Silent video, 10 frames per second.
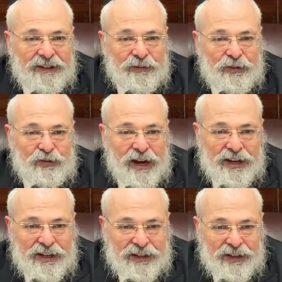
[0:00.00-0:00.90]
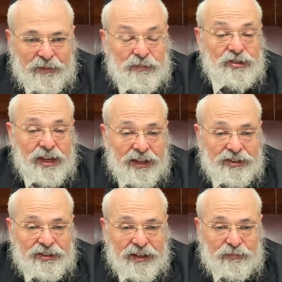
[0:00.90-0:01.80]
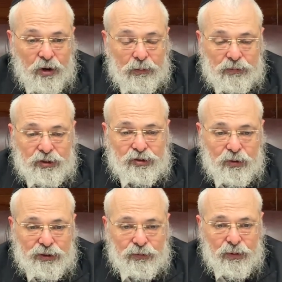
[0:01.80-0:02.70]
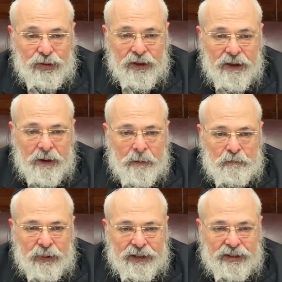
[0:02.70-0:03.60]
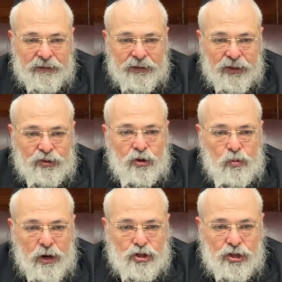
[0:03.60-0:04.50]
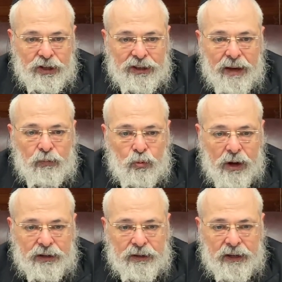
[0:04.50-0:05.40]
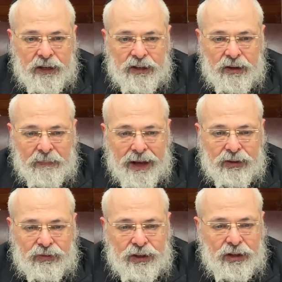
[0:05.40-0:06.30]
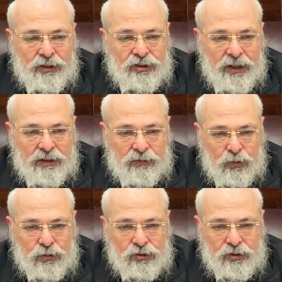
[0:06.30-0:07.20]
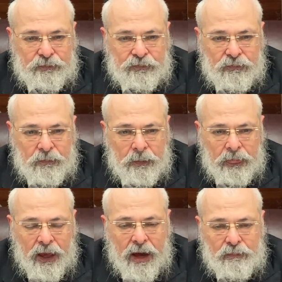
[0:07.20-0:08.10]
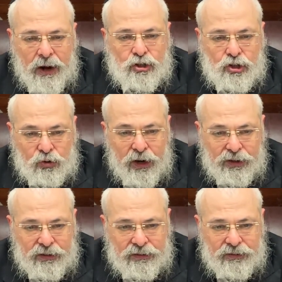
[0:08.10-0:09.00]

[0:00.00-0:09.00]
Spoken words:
creating mistakes and problems and so on and so forth. But there's no question that, number one, the amount of details in divorce are much greater,